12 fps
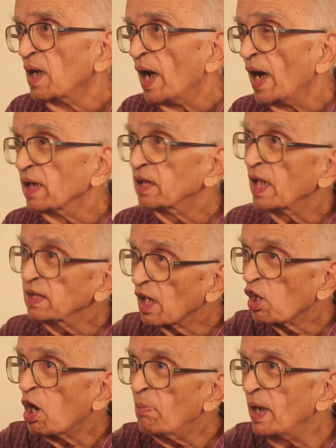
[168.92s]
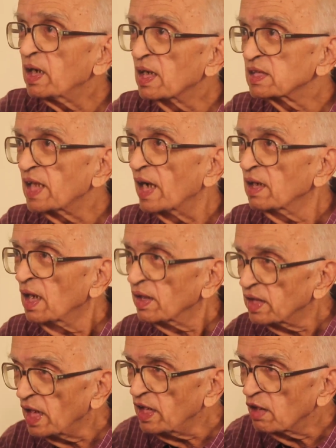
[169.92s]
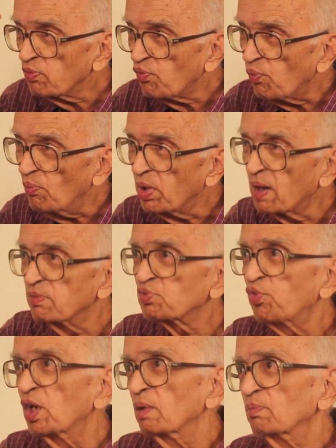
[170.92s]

And then the government does that, then it becomes firm.